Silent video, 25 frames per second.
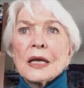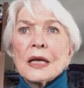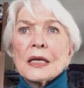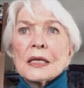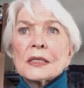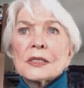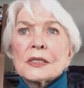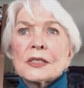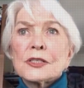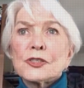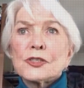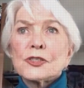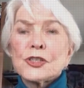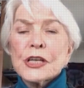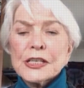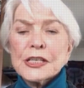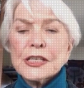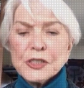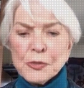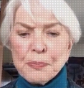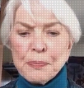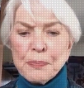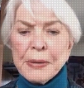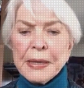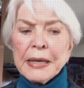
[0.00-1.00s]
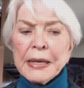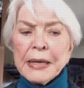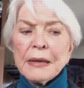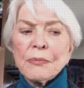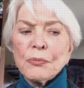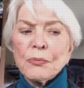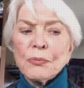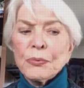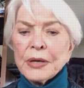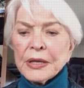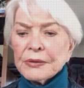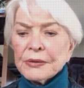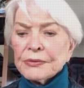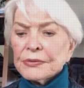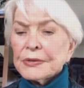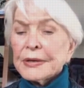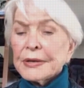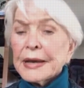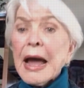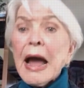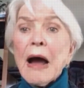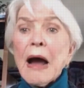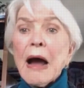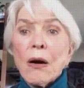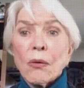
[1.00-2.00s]
to just be with
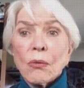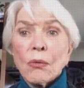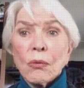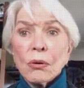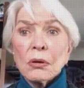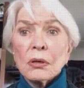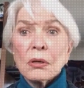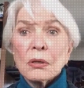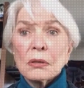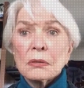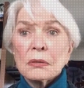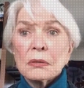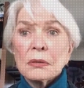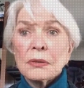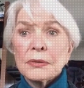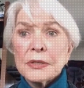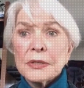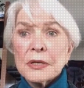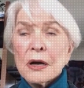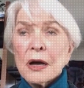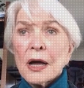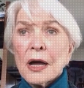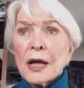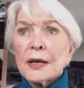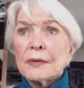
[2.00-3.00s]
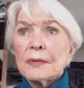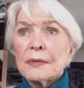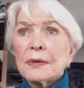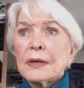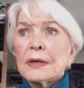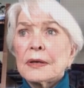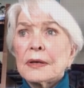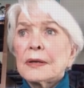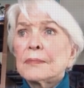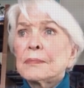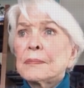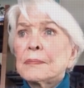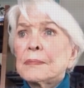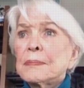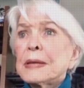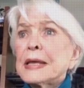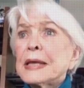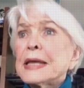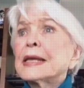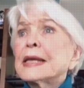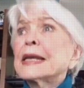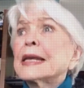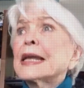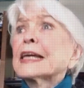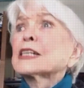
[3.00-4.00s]
now, not be
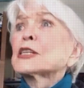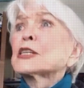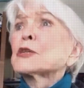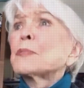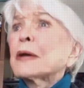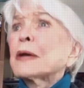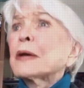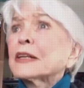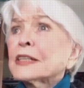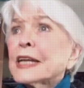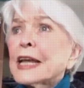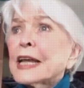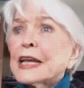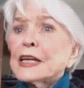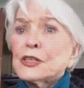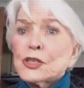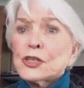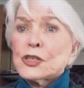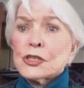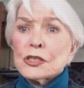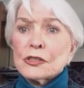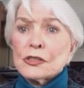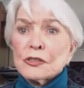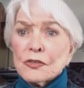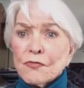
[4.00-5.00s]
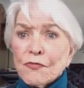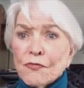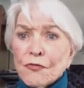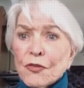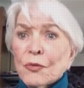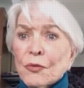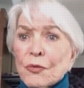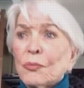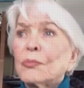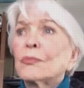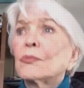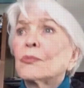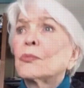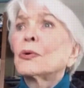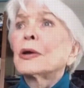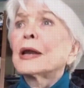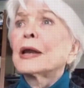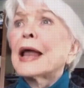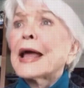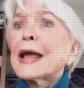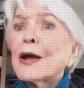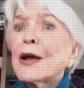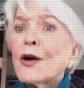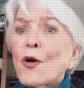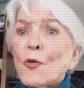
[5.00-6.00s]
an expectation for what
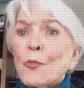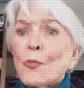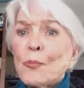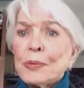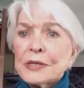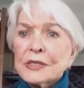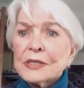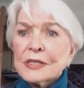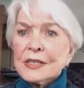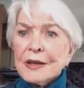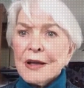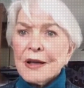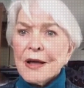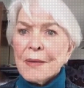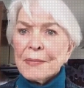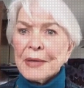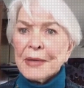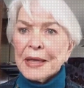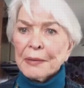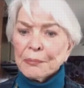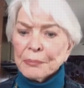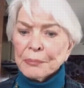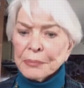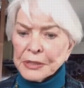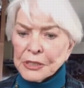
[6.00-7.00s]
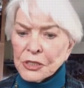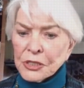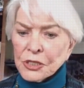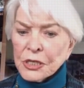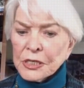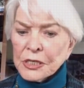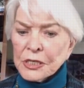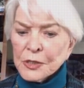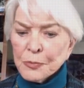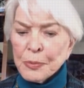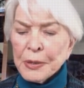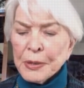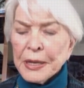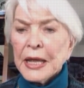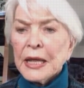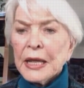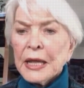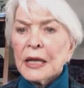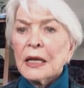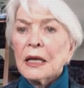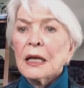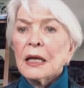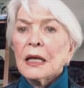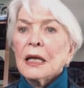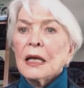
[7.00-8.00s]
I hope is coming, but just
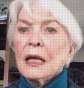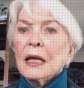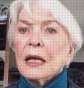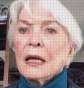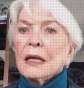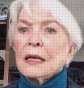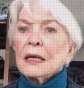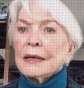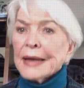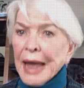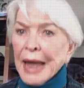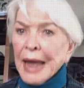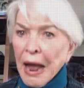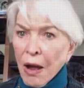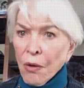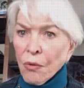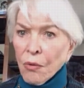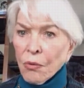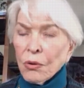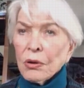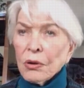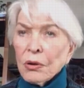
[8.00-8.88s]
being now,